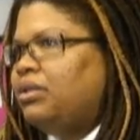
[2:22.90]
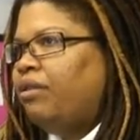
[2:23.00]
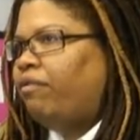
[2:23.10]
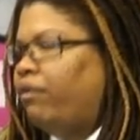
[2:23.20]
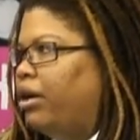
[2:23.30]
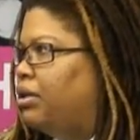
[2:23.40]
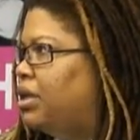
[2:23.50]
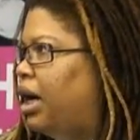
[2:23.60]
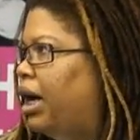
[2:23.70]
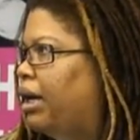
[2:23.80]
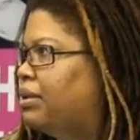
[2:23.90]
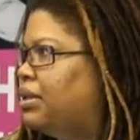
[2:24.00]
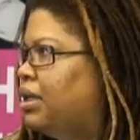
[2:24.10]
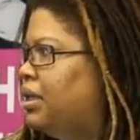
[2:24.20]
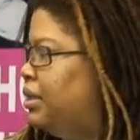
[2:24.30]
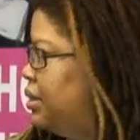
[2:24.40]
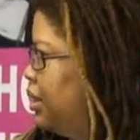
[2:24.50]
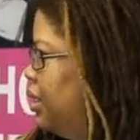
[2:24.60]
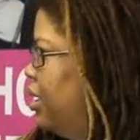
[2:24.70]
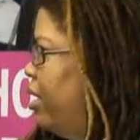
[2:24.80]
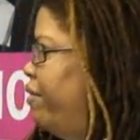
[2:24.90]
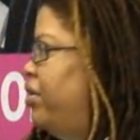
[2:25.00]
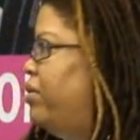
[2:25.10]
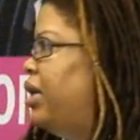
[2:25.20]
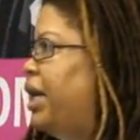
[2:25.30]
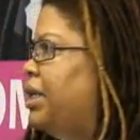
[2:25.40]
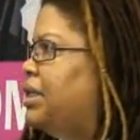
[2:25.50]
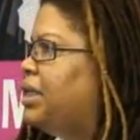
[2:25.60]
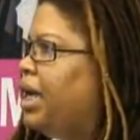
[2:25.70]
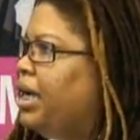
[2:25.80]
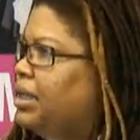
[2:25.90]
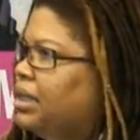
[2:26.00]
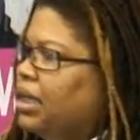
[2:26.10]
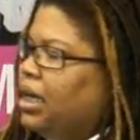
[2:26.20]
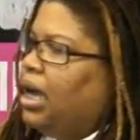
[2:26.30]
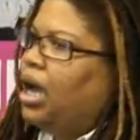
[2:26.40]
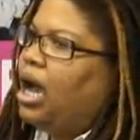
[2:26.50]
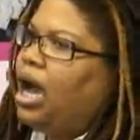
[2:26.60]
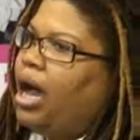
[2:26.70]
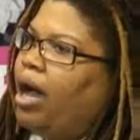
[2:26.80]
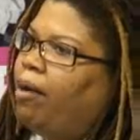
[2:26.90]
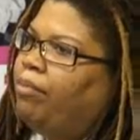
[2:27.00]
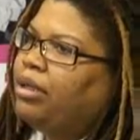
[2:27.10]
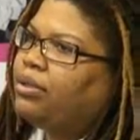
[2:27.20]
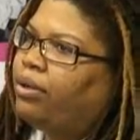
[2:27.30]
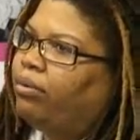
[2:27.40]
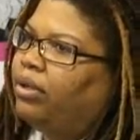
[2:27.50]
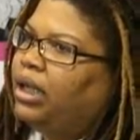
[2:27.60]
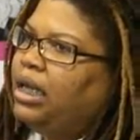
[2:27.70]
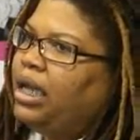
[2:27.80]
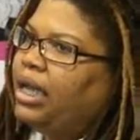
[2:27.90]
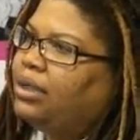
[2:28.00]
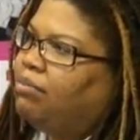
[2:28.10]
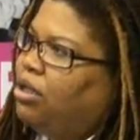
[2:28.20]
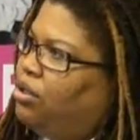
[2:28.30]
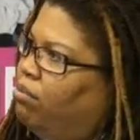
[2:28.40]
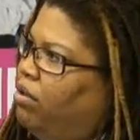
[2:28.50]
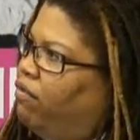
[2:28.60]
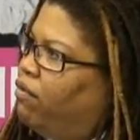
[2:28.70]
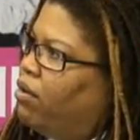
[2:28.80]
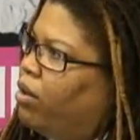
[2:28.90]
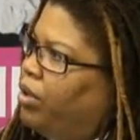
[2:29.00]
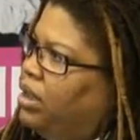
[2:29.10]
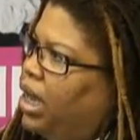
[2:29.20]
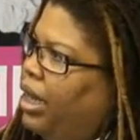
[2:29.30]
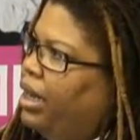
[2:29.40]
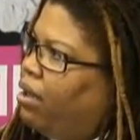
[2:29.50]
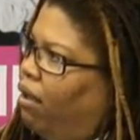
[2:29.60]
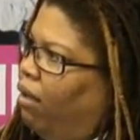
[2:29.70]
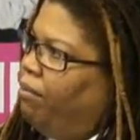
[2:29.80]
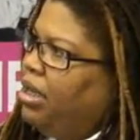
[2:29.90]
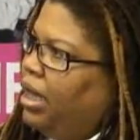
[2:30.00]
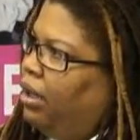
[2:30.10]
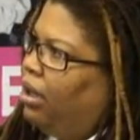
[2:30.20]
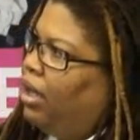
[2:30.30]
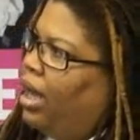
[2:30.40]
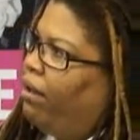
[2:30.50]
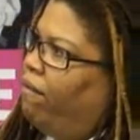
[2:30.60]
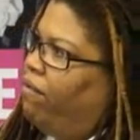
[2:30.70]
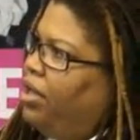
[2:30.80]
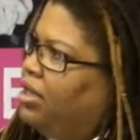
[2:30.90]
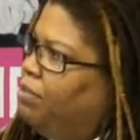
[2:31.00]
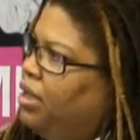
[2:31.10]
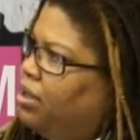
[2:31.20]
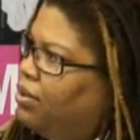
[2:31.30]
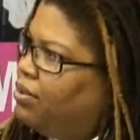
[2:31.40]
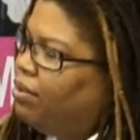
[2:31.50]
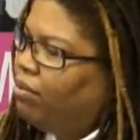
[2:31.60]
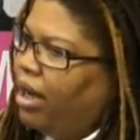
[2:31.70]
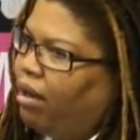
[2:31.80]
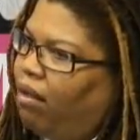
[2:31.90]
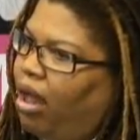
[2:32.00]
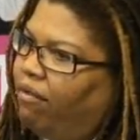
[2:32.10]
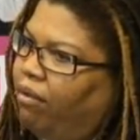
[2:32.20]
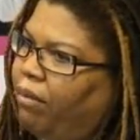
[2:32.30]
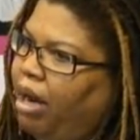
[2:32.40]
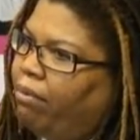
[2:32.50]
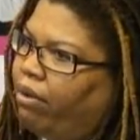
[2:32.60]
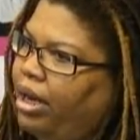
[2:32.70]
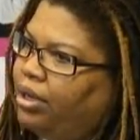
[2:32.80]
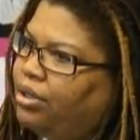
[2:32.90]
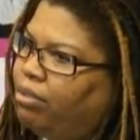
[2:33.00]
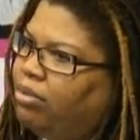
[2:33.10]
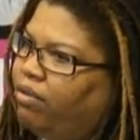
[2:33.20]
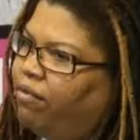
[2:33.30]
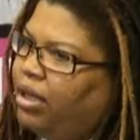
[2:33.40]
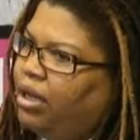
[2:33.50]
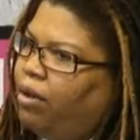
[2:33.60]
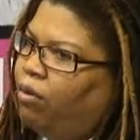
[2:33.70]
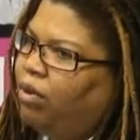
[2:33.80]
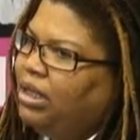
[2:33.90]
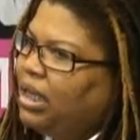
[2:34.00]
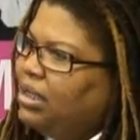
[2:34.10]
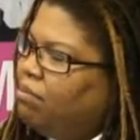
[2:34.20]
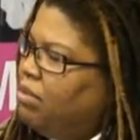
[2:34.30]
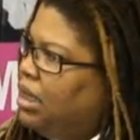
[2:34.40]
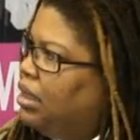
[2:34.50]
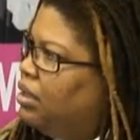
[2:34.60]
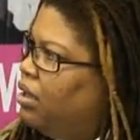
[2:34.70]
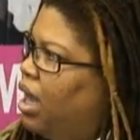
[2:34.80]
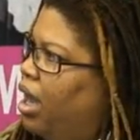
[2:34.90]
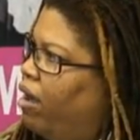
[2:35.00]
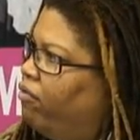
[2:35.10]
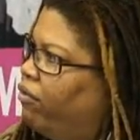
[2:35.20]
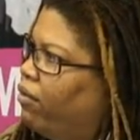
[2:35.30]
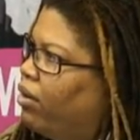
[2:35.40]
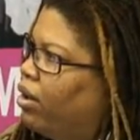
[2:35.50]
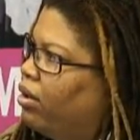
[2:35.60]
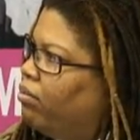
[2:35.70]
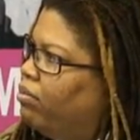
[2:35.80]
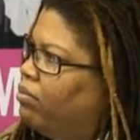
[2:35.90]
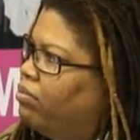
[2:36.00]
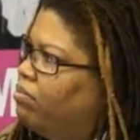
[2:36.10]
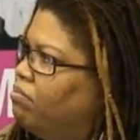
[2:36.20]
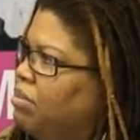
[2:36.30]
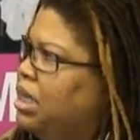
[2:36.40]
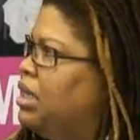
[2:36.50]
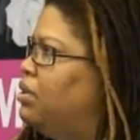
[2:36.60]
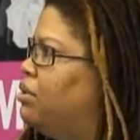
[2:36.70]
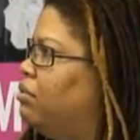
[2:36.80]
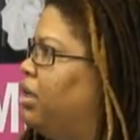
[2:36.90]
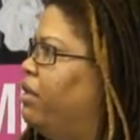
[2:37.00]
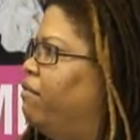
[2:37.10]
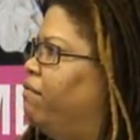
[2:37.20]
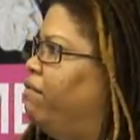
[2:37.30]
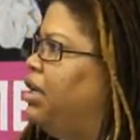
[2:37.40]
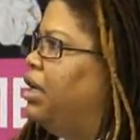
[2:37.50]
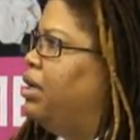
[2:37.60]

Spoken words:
different cities of the United States, but certainly, as mentioned before, when Don had called me, a lot of things began to sort of rattle off in my brain in terms of what does it mean for me to live